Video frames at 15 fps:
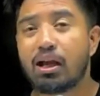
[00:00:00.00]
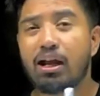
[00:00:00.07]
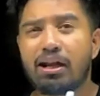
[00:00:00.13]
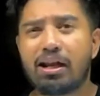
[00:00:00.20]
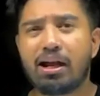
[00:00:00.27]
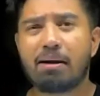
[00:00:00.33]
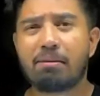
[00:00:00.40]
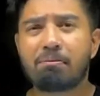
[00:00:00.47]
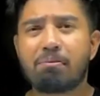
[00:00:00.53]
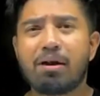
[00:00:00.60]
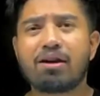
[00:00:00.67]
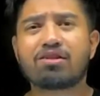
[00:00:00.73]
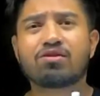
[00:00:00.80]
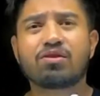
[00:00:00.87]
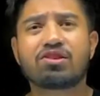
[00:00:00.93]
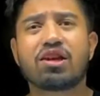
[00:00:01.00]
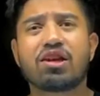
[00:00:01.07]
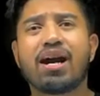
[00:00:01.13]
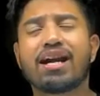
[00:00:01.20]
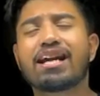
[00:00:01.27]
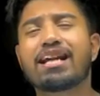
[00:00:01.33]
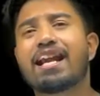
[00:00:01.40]
numbers which
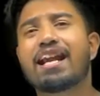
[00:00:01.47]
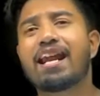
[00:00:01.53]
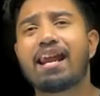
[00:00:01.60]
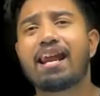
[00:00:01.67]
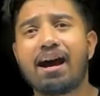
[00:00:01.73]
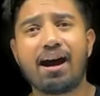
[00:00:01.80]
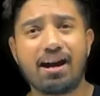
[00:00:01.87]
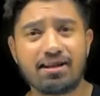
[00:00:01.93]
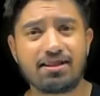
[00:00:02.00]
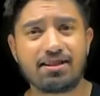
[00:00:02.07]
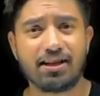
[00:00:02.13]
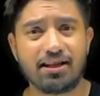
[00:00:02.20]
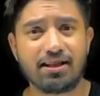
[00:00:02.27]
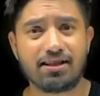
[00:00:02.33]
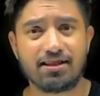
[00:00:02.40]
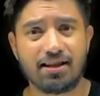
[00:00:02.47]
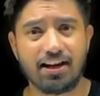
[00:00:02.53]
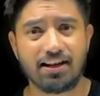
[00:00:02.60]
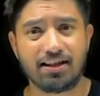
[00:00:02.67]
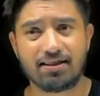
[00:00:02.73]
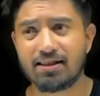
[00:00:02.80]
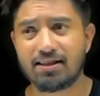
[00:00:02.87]
are in large in
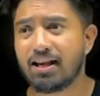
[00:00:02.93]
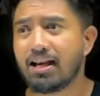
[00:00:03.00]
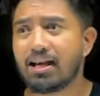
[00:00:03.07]
size.